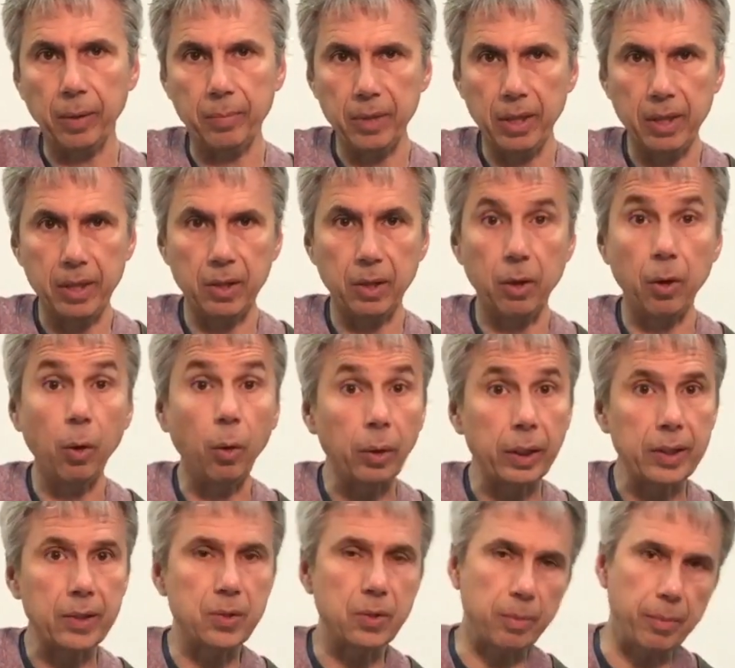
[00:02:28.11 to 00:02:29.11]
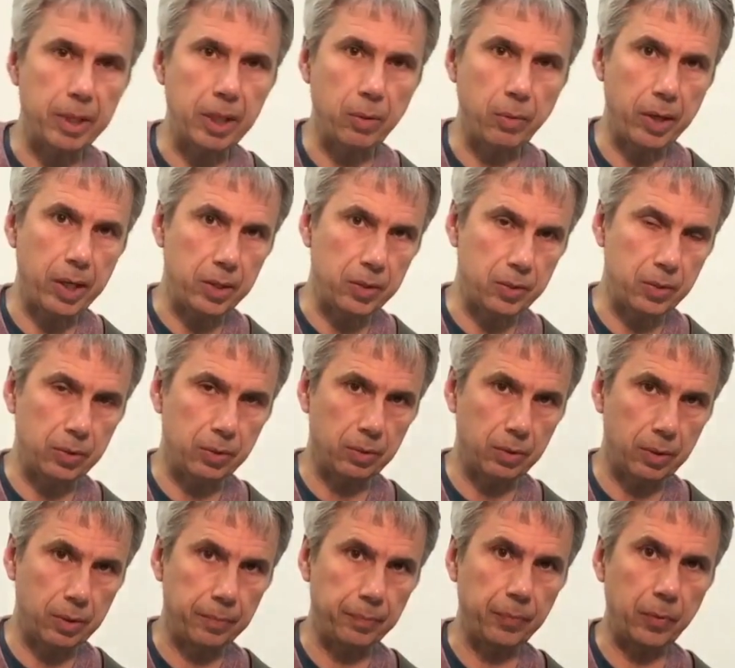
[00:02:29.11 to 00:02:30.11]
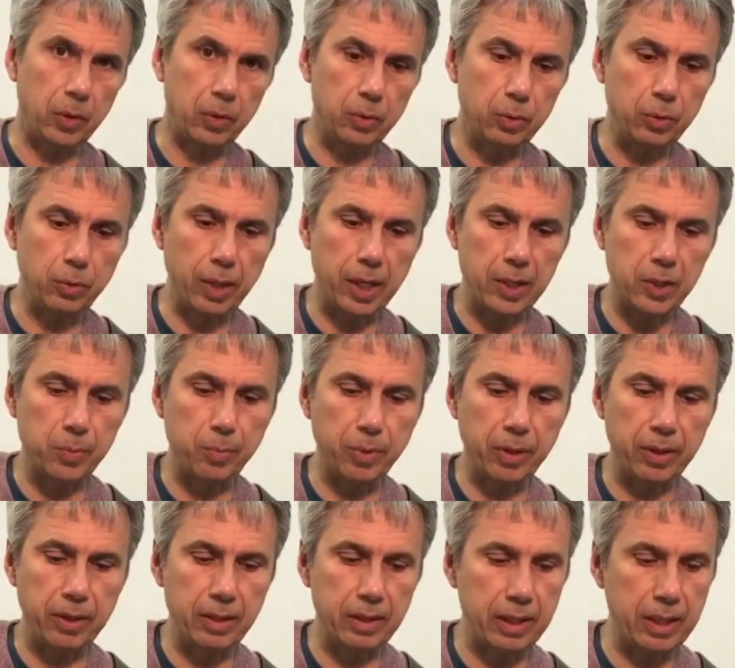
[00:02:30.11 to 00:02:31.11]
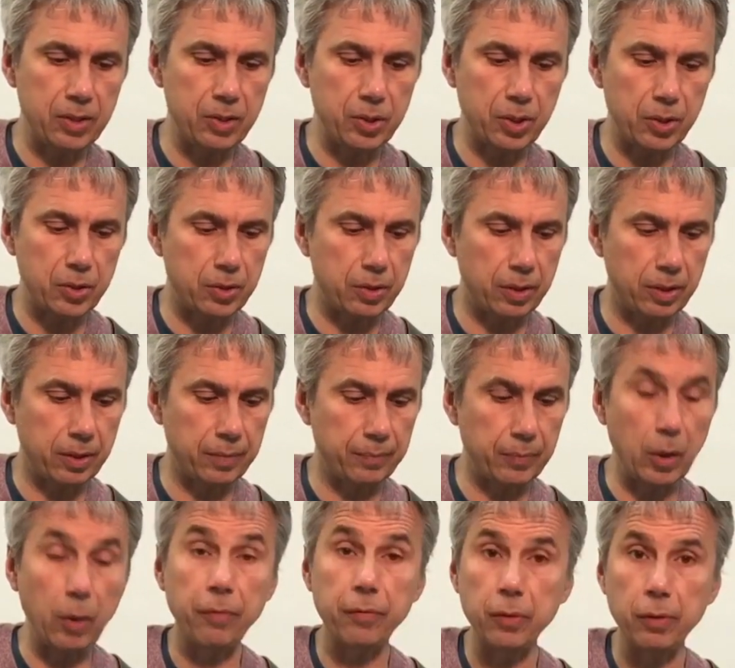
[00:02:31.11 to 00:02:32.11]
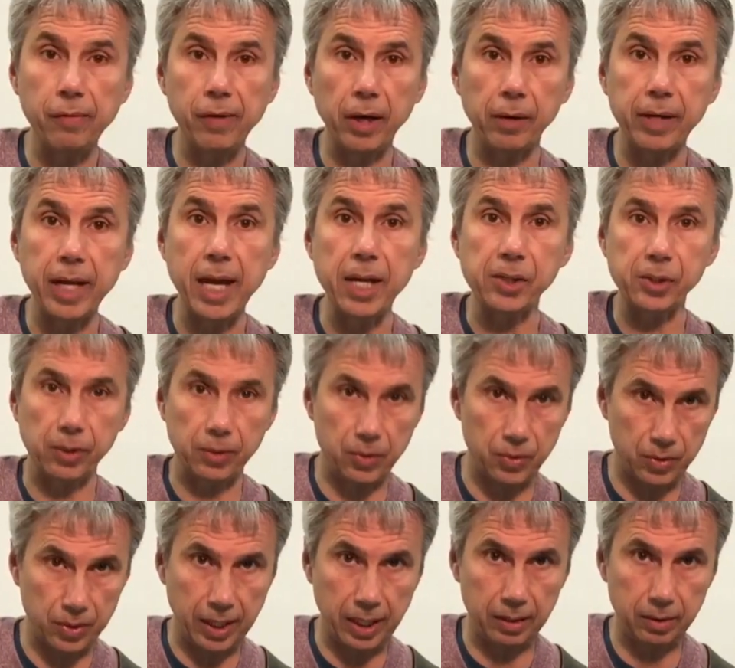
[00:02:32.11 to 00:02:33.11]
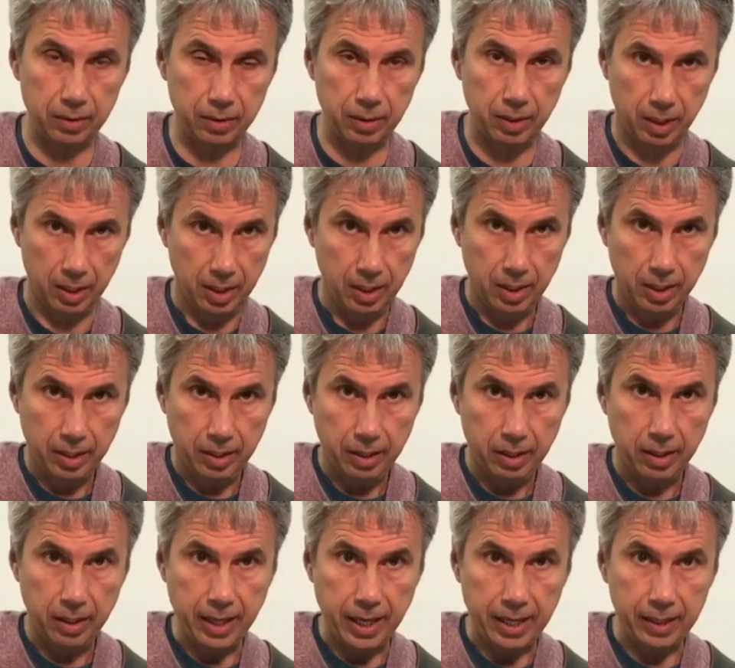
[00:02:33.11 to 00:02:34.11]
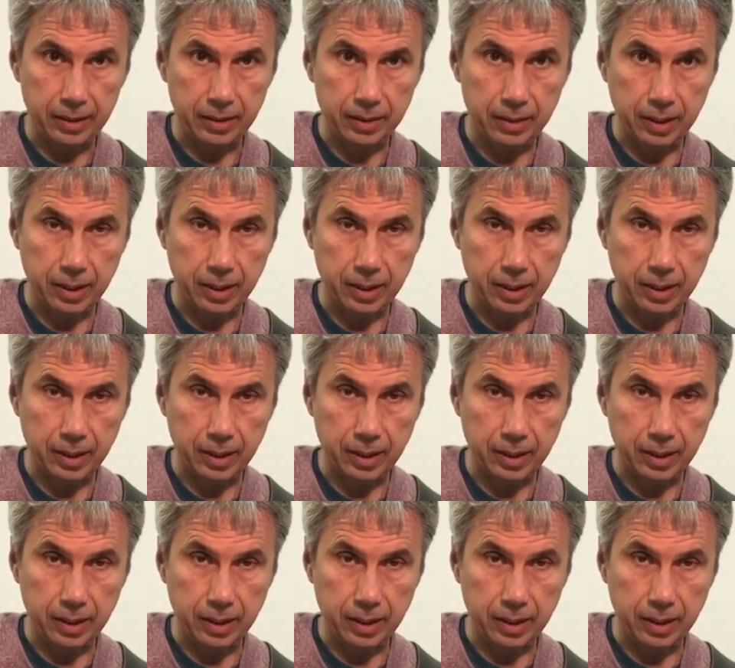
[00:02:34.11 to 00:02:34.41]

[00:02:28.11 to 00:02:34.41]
I mean, there are only so many ways to do this, but it's just a few variations that